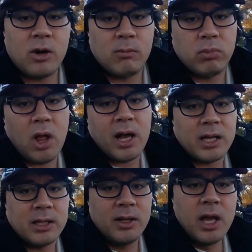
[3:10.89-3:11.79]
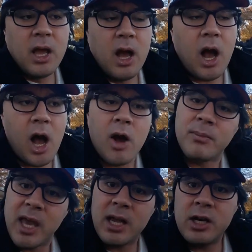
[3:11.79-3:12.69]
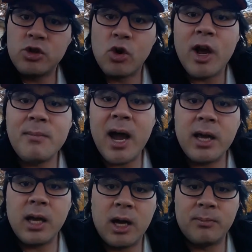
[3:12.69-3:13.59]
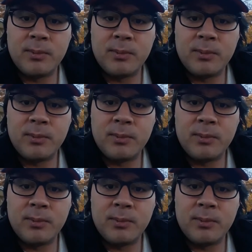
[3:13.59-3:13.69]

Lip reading: or blog it. And enjoy my